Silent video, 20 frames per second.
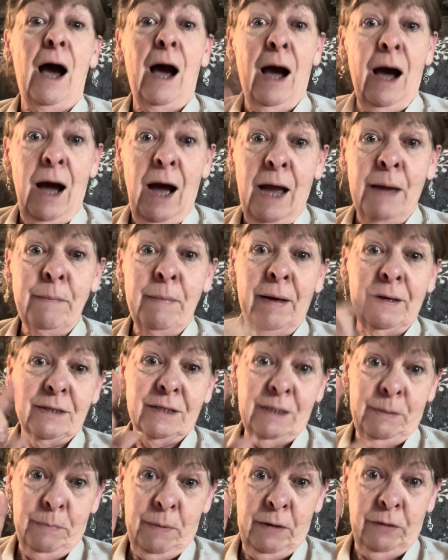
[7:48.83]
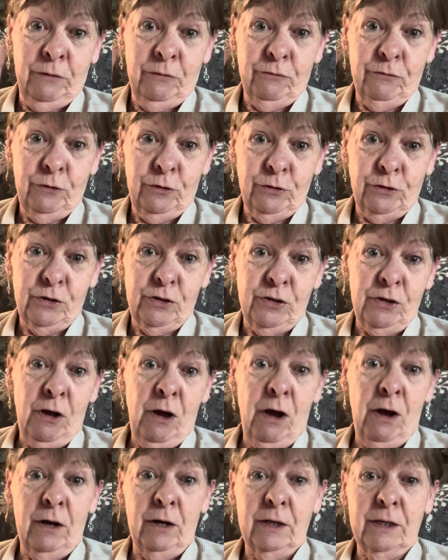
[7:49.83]
I messed up on the first
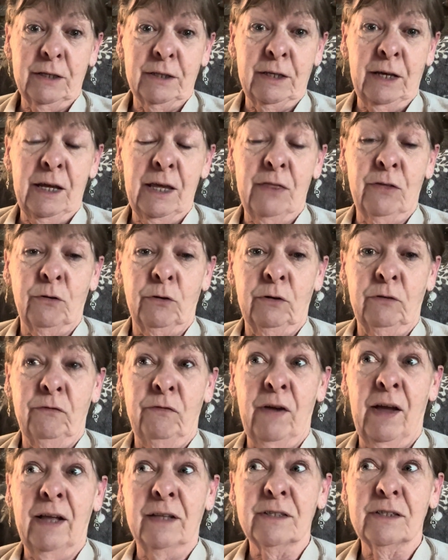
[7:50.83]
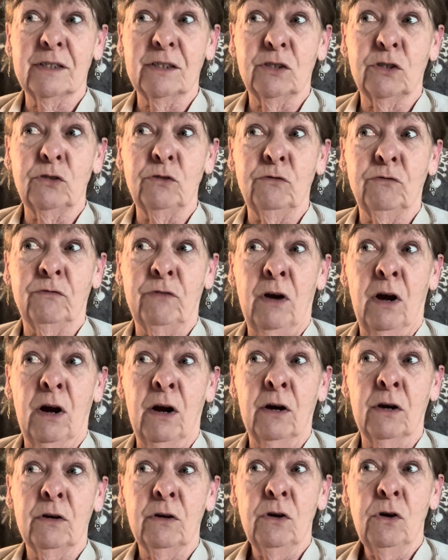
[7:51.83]
song because I either advanced it too
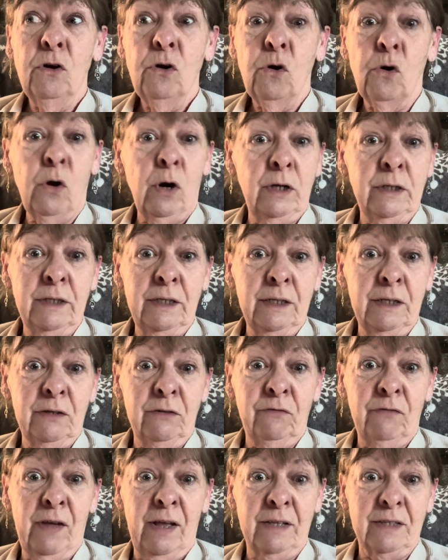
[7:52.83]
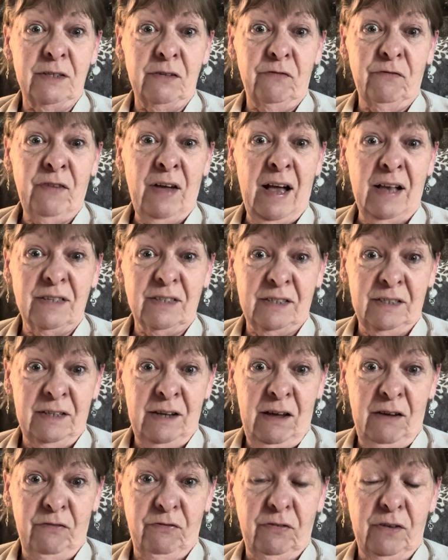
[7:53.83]
far or I didn't advance it fast
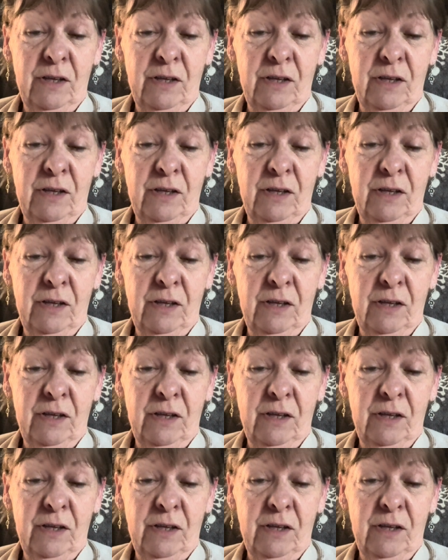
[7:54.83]
enough.